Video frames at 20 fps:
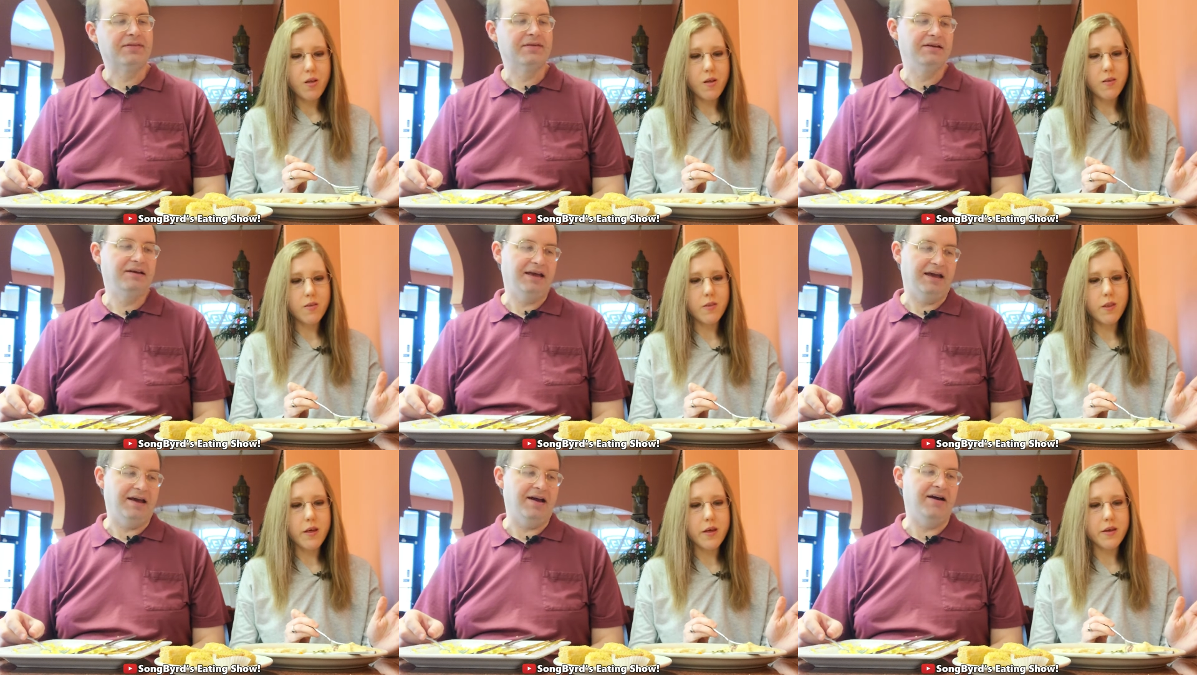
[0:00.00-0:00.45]

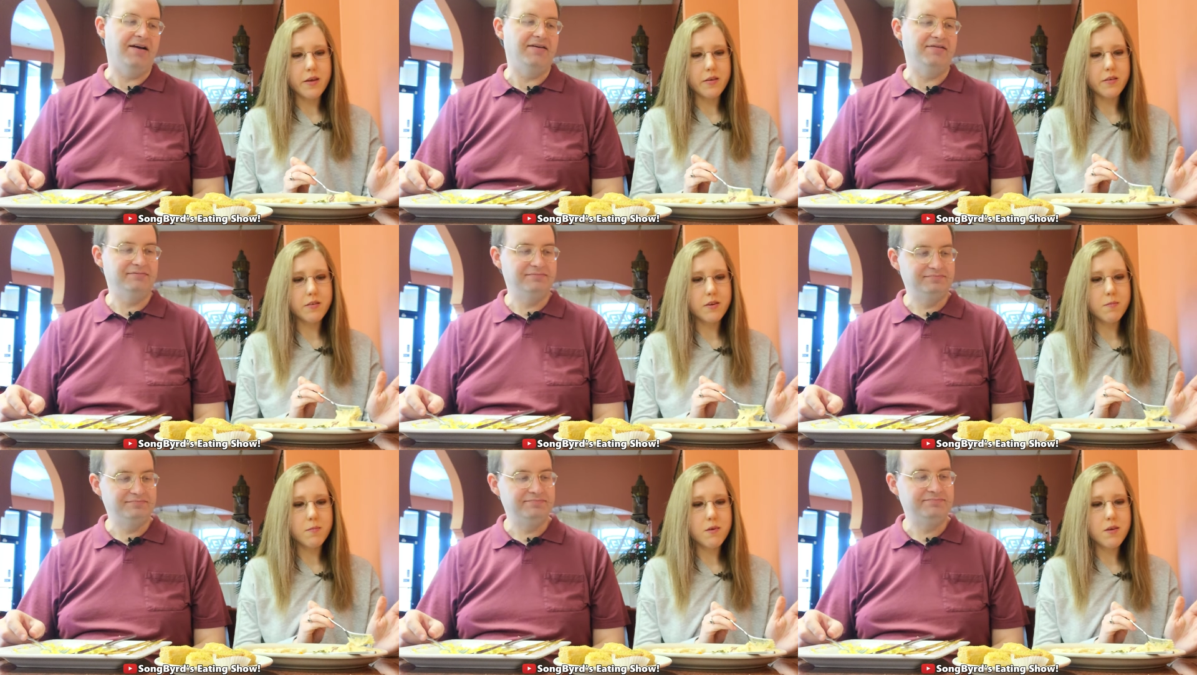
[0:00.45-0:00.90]
Speaker 1: Yeah. But
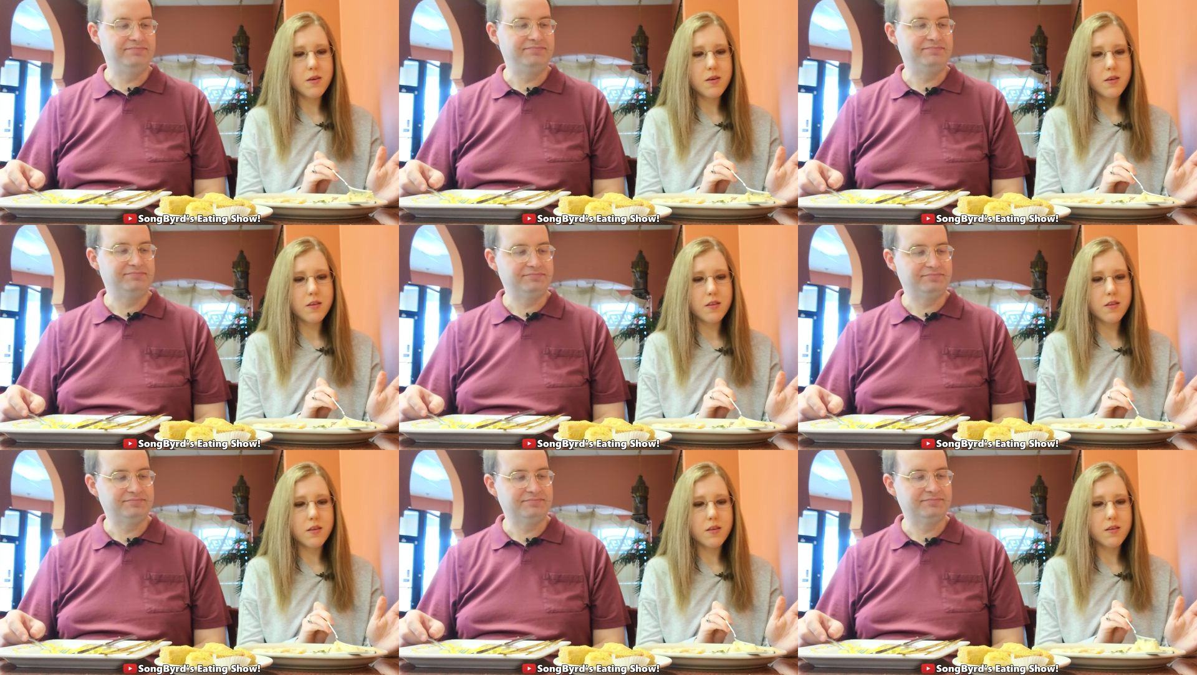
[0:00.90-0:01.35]
to me, I
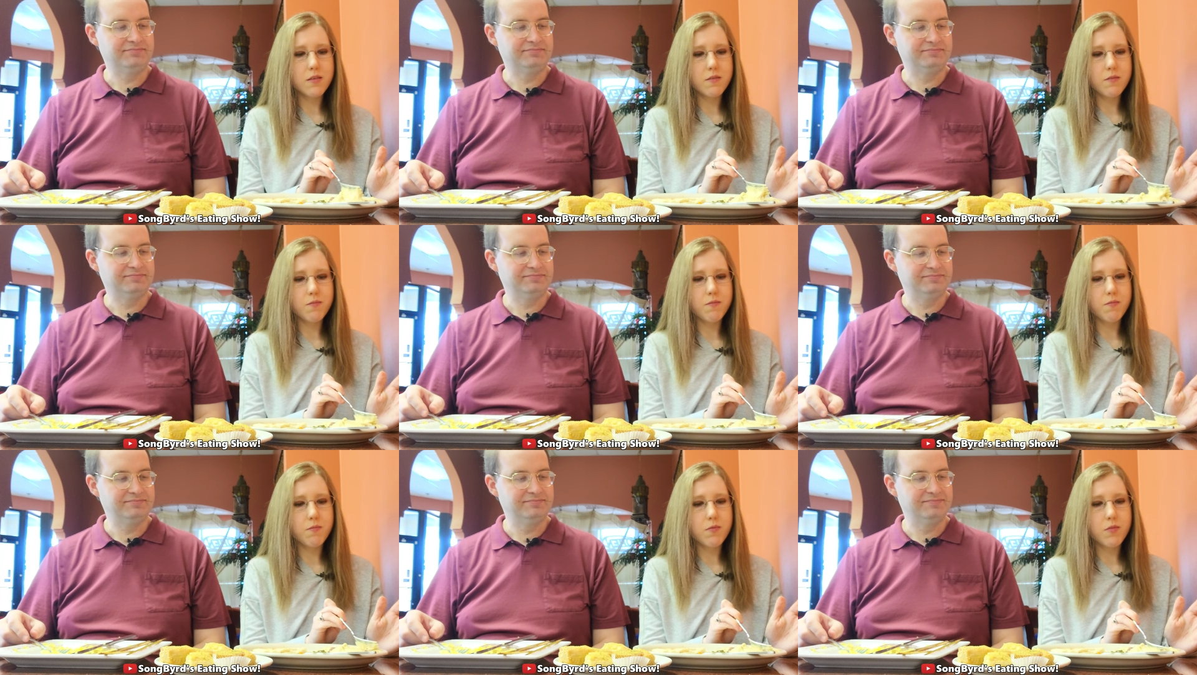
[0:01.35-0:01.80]
think
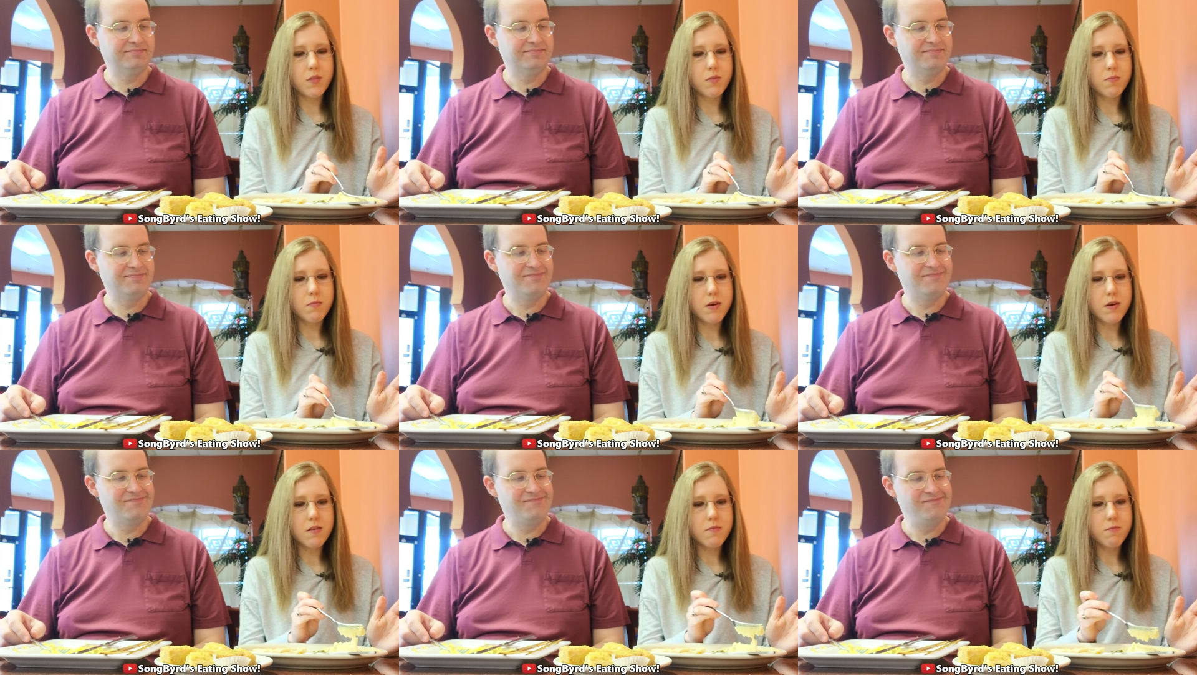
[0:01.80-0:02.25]

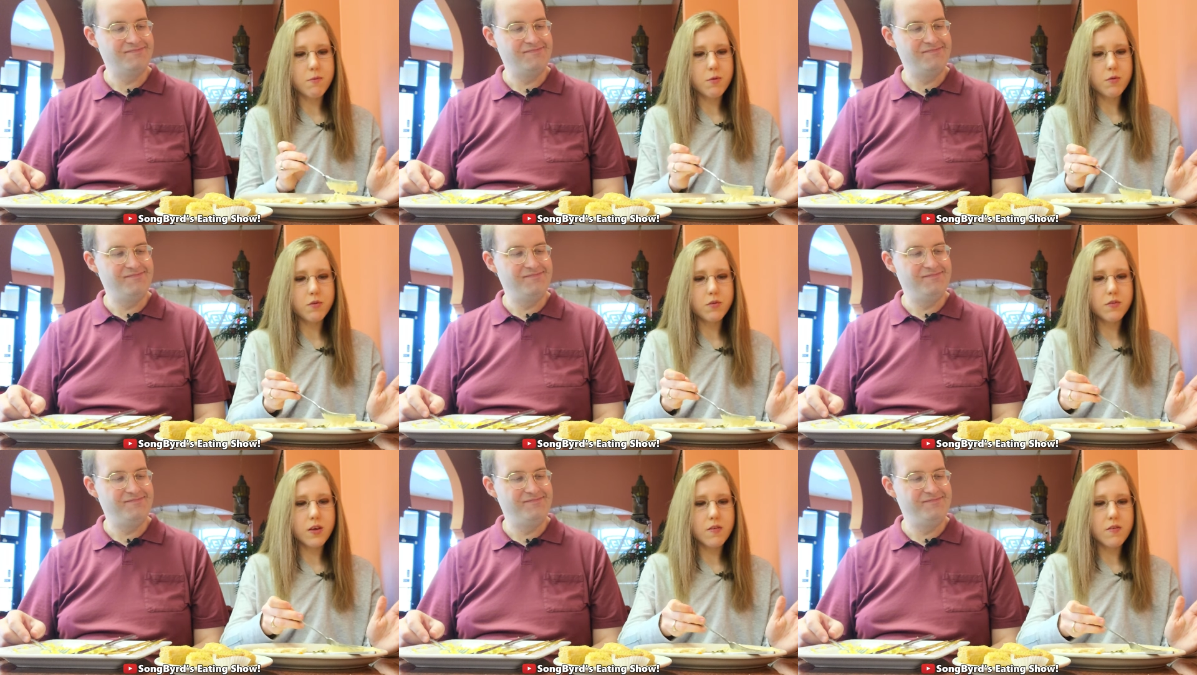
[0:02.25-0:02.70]
my
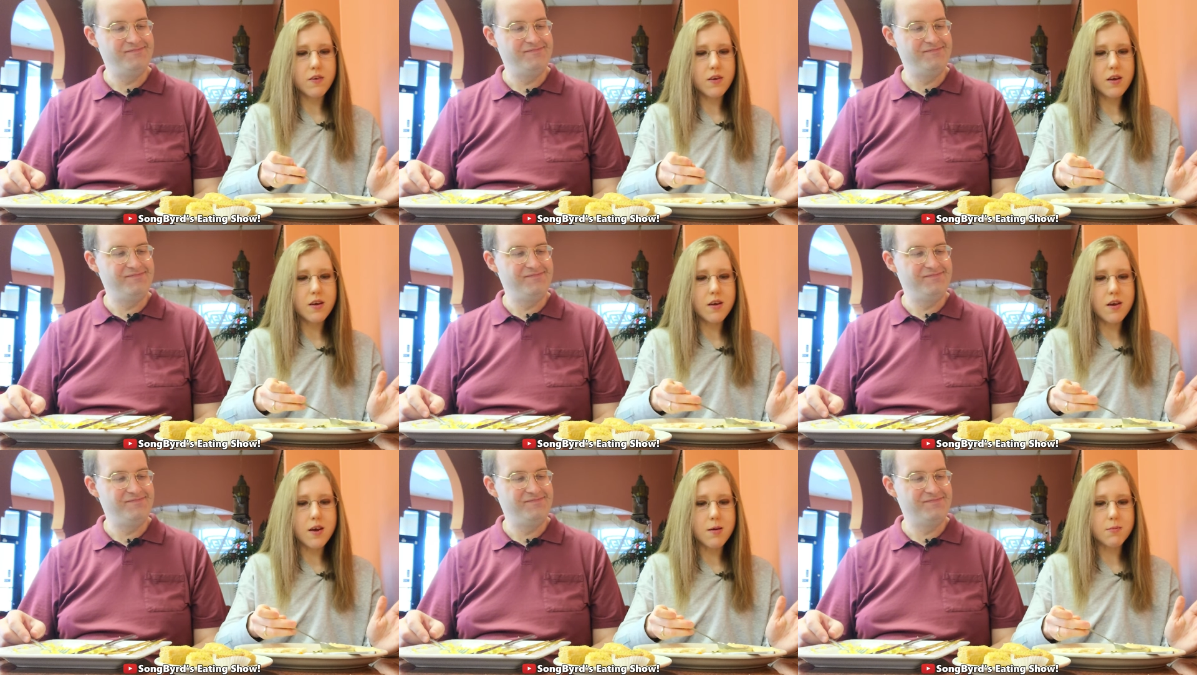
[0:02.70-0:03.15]
most favorite
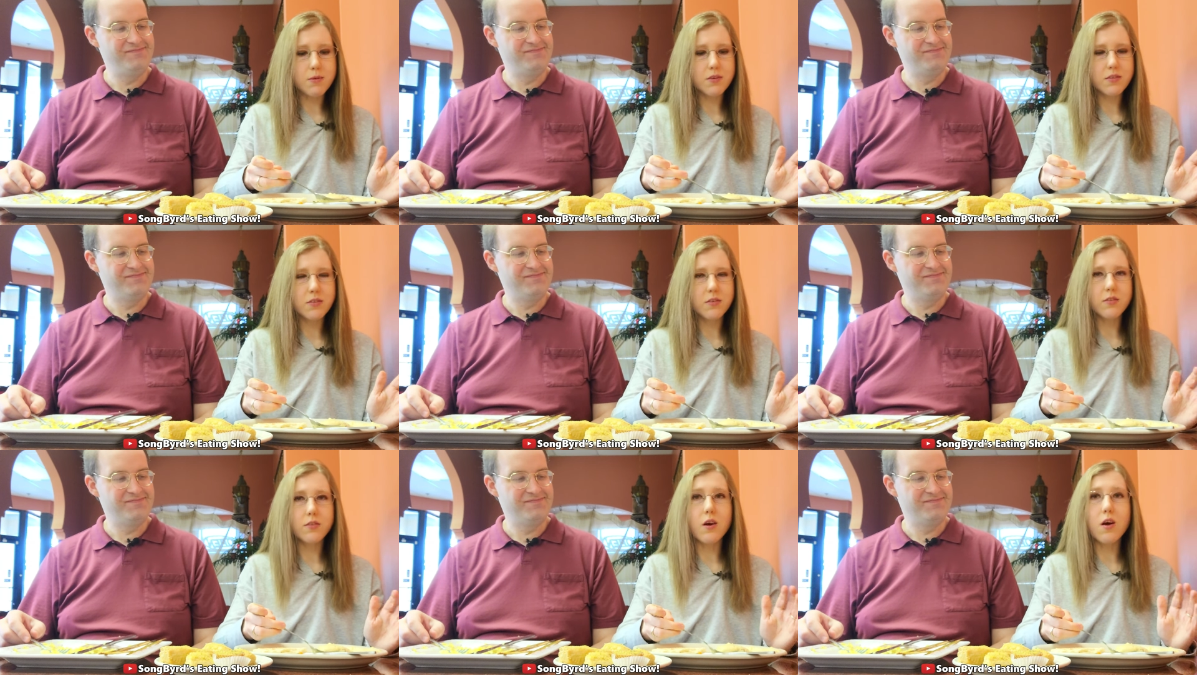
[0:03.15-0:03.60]
kind of hummus
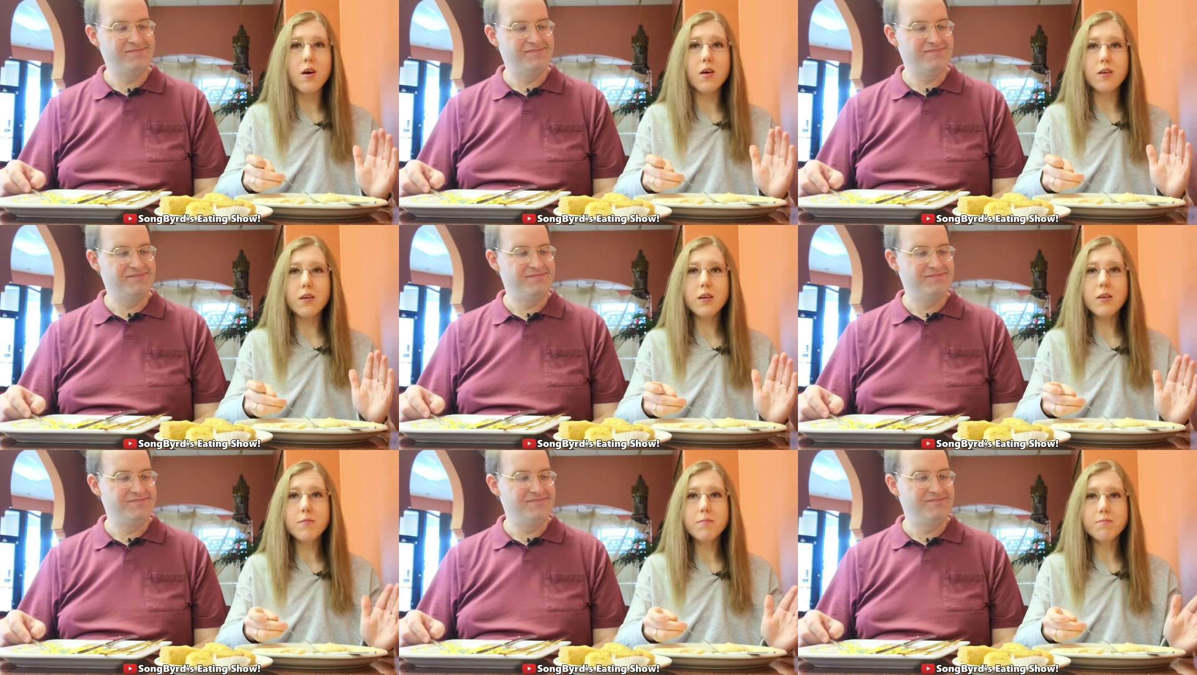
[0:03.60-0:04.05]
is
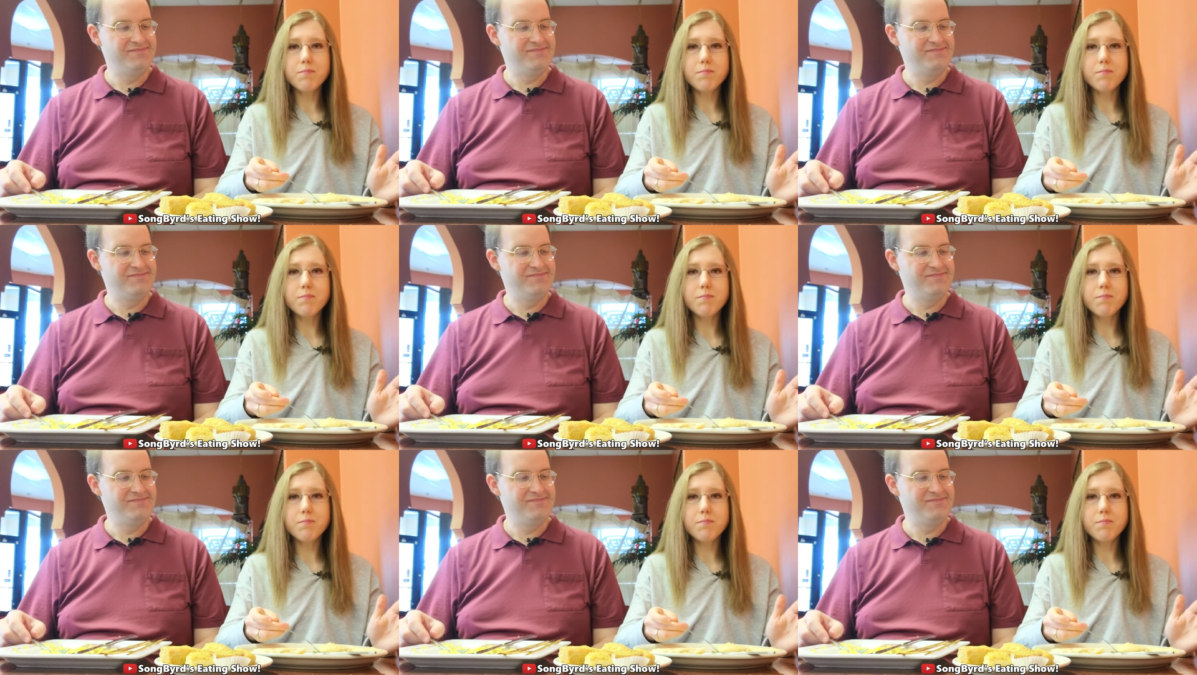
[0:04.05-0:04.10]
garlic.